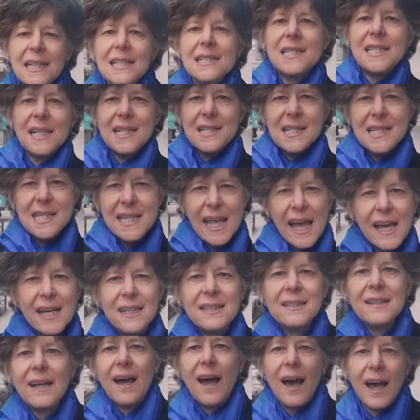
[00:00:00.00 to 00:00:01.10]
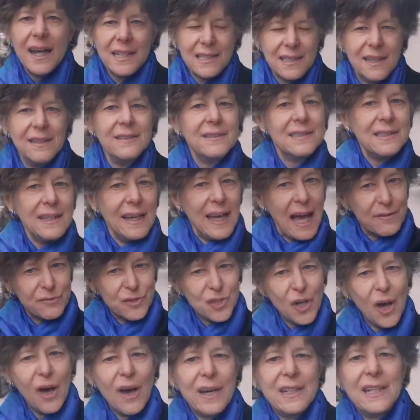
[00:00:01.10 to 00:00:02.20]
Since then, I have
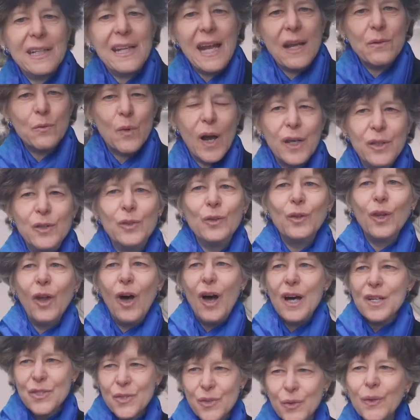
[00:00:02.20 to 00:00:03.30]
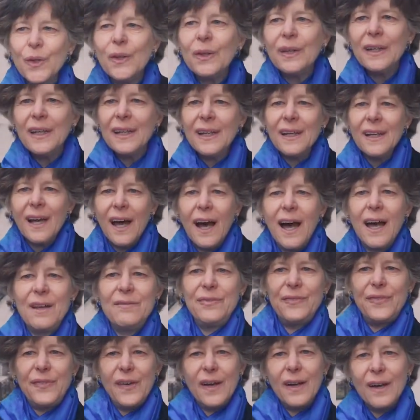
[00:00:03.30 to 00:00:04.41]
taught at NYU Law School
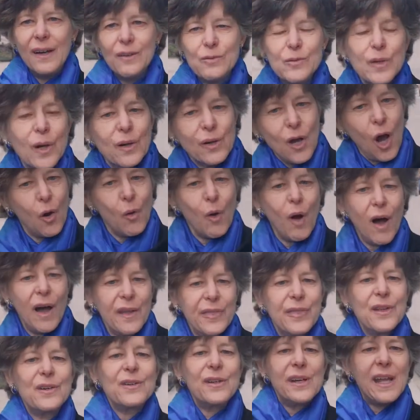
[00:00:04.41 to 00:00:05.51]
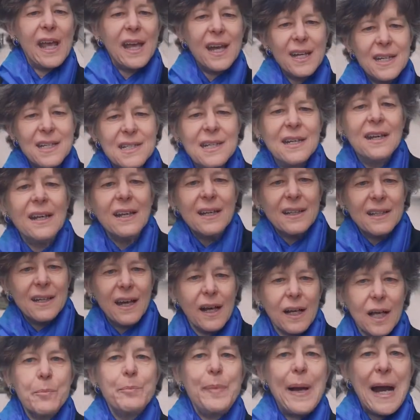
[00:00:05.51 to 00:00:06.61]
I've uh, co-authored a, a,
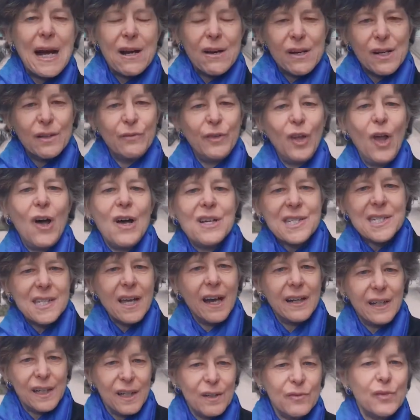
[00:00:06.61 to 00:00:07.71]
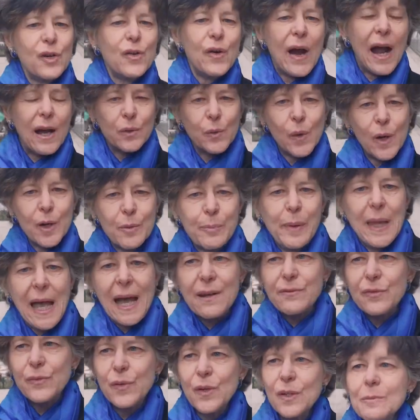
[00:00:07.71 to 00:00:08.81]
comparative law study of crowdwork
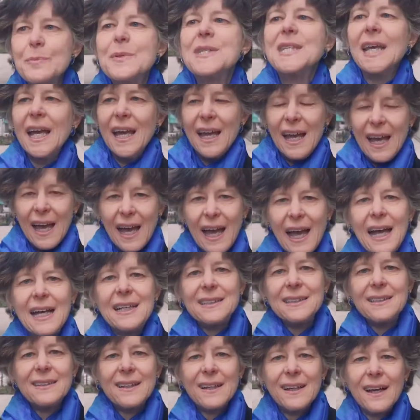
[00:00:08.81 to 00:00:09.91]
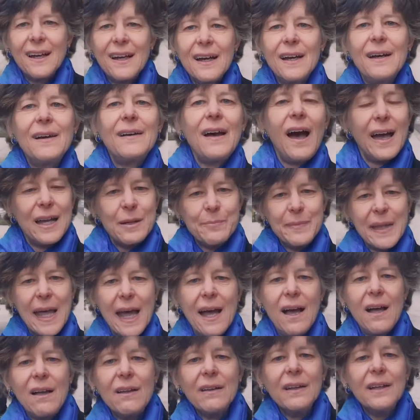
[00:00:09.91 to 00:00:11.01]
platforms, and uh, I am
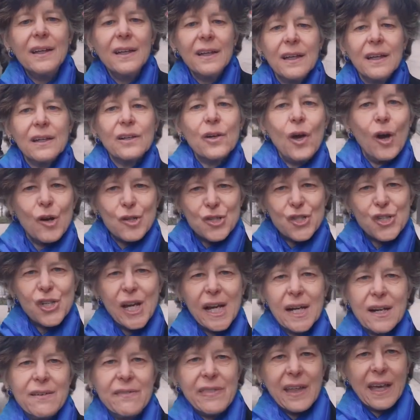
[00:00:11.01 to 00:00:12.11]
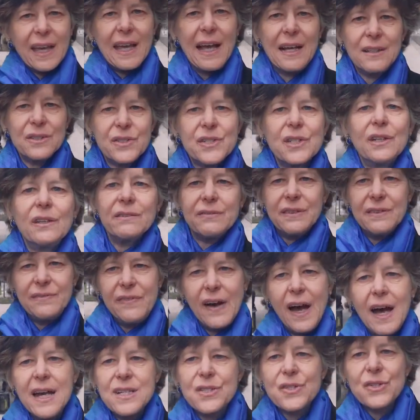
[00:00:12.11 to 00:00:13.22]
now co-chair of the Council of
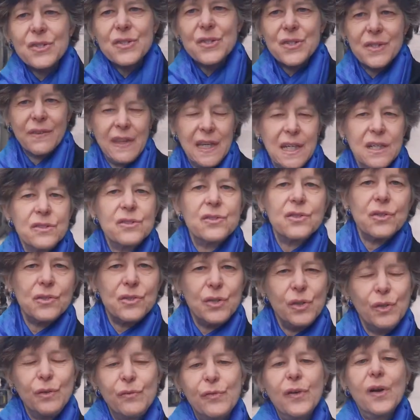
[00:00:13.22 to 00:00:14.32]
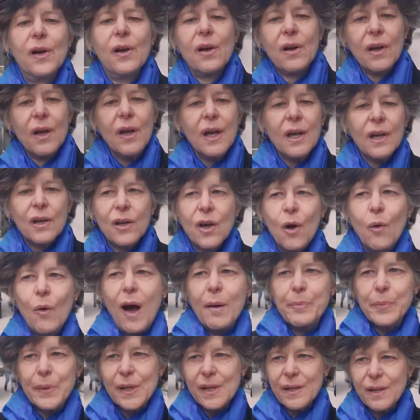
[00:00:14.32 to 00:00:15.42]
Advisors of the Institute for a
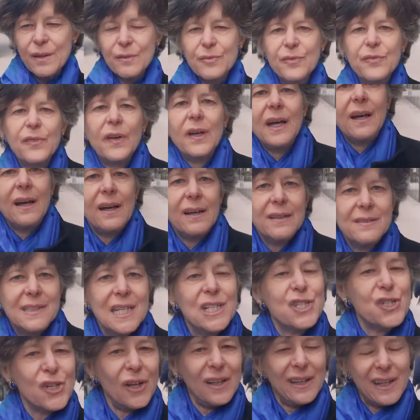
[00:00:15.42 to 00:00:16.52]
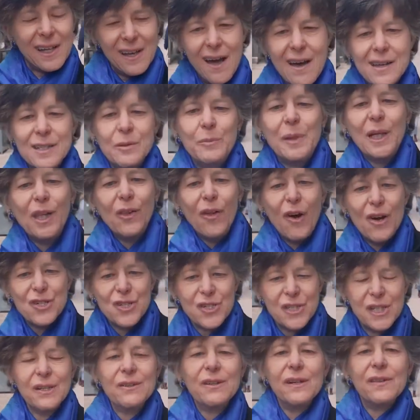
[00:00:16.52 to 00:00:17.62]
Cooperative uh, Digital Economy, launched
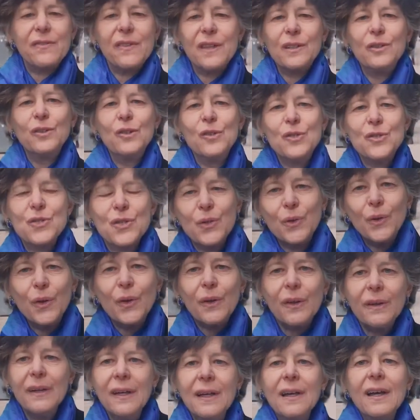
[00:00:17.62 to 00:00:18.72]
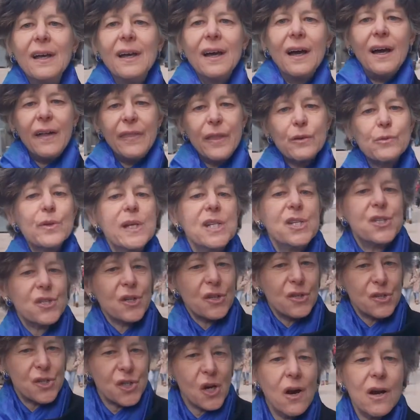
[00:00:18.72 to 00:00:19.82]
here at the New School, uh, the
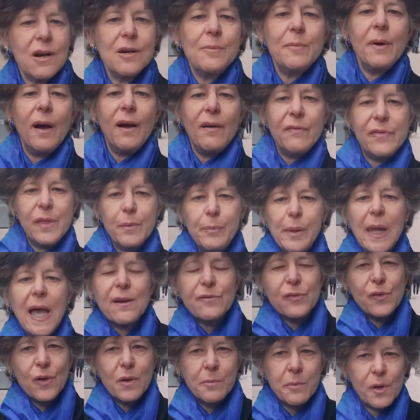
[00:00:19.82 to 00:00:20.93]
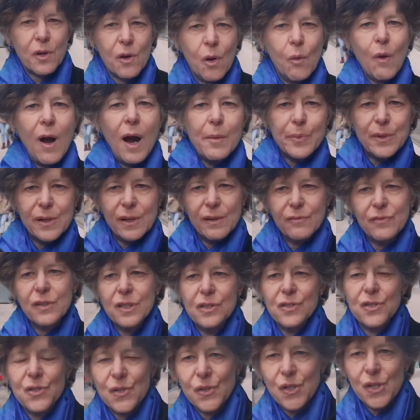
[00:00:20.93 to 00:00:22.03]
research arm of the Platform Cooperative
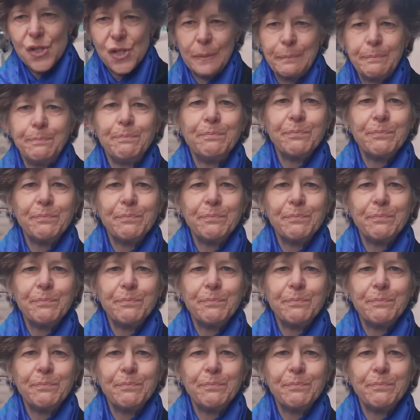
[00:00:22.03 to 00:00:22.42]
Consortium.